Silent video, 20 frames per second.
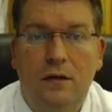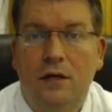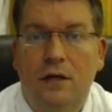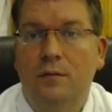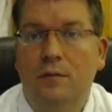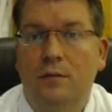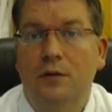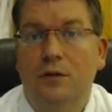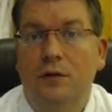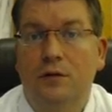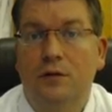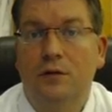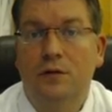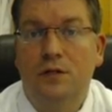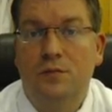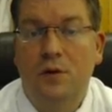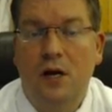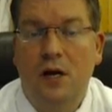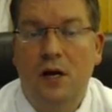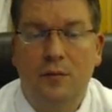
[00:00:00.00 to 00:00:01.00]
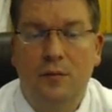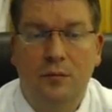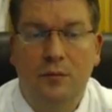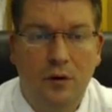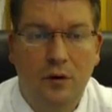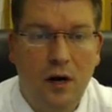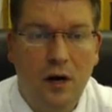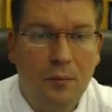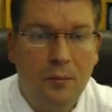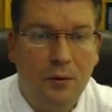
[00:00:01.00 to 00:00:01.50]
able to do this problem
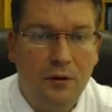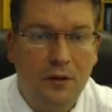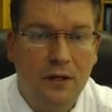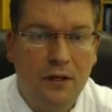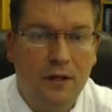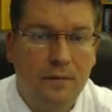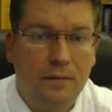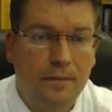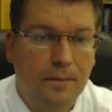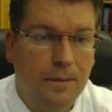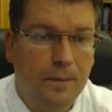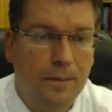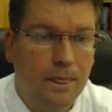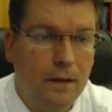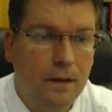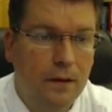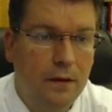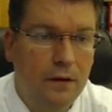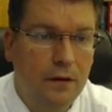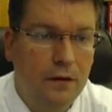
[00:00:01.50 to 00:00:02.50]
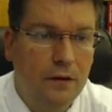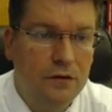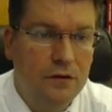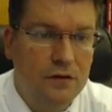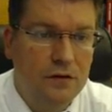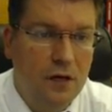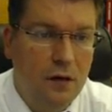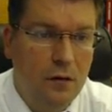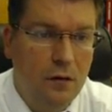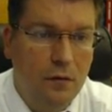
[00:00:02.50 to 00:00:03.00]
properly.
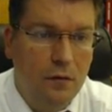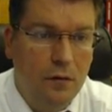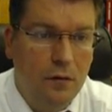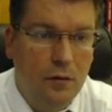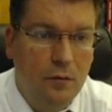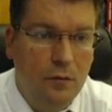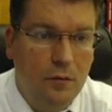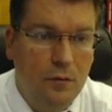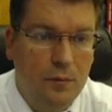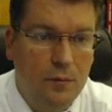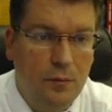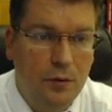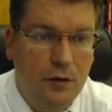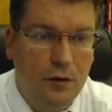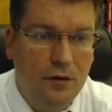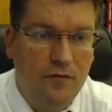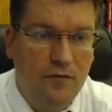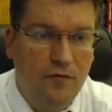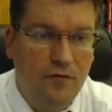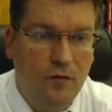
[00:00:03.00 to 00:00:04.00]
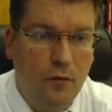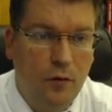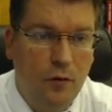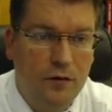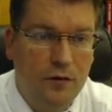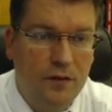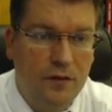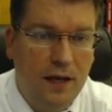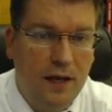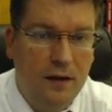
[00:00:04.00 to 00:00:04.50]
So we put
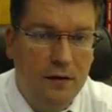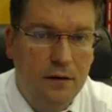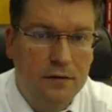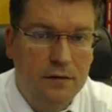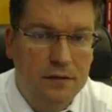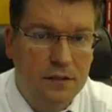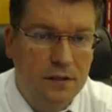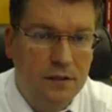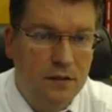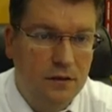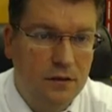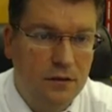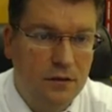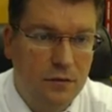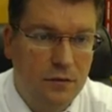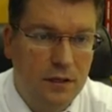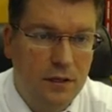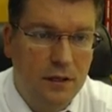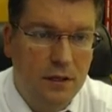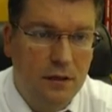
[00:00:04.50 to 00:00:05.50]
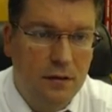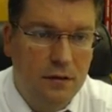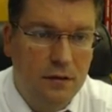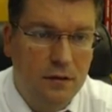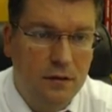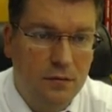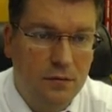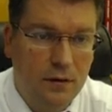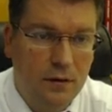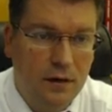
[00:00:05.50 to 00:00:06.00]

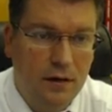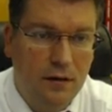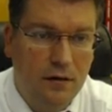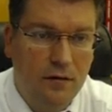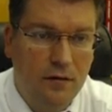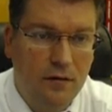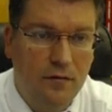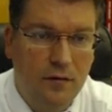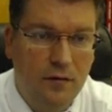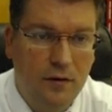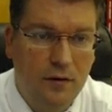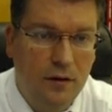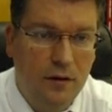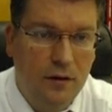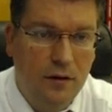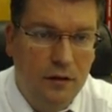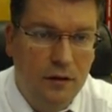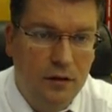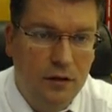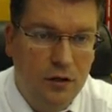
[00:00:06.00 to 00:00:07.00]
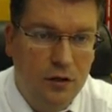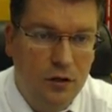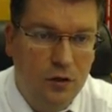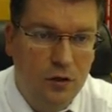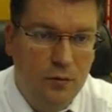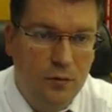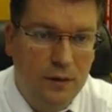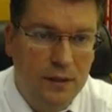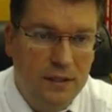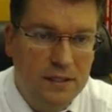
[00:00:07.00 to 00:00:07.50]
4,312
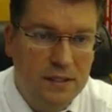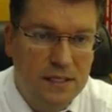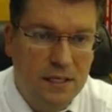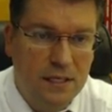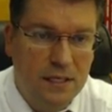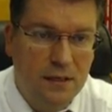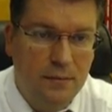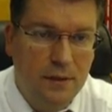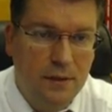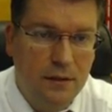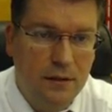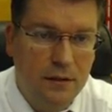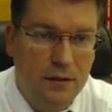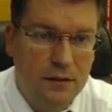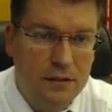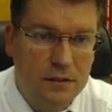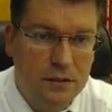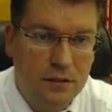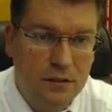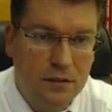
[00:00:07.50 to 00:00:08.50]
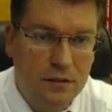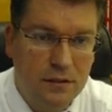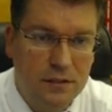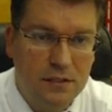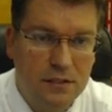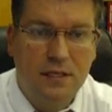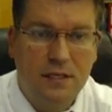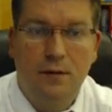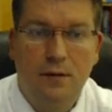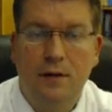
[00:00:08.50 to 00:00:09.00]
cubic centimeters, so
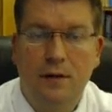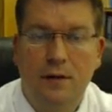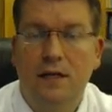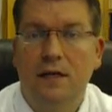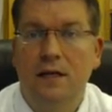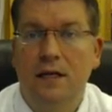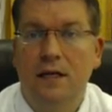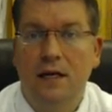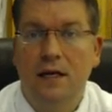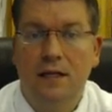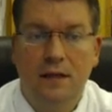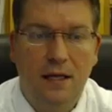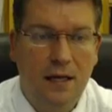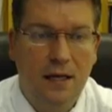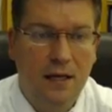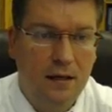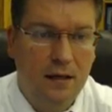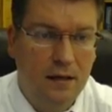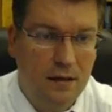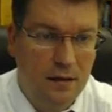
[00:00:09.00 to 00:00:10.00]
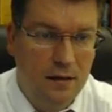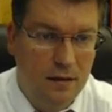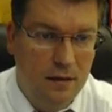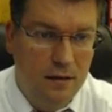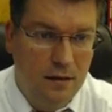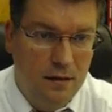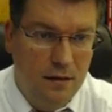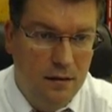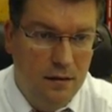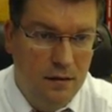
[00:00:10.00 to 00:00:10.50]
this is how we indicate that,
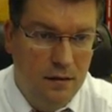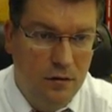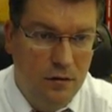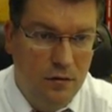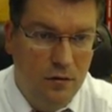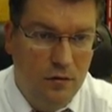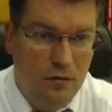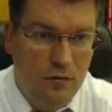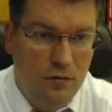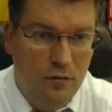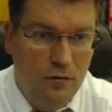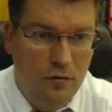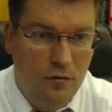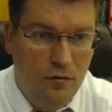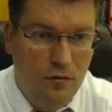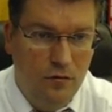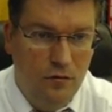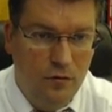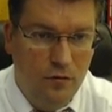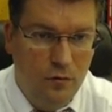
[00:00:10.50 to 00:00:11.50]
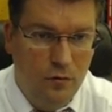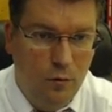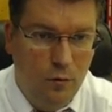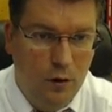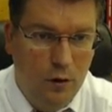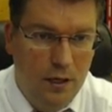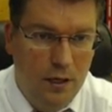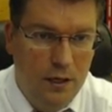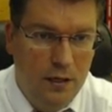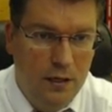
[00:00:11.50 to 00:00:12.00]
over
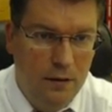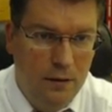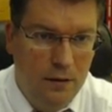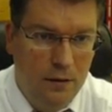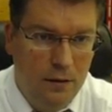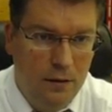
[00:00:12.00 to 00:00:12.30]
1.